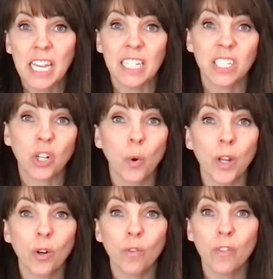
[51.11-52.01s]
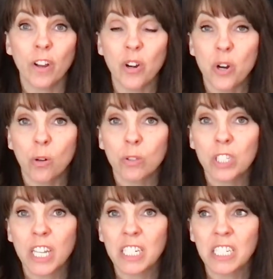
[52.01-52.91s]
Is it going over their
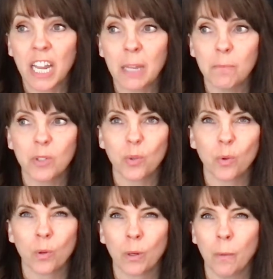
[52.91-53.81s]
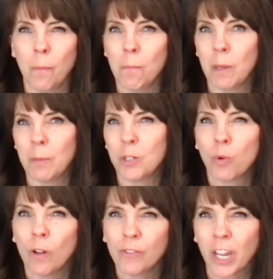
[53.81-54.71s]
notes 10 times or maybe
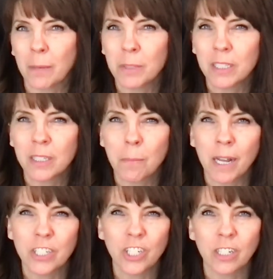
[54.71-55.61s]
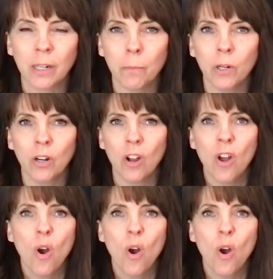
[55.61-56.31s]
12 times is the magic number?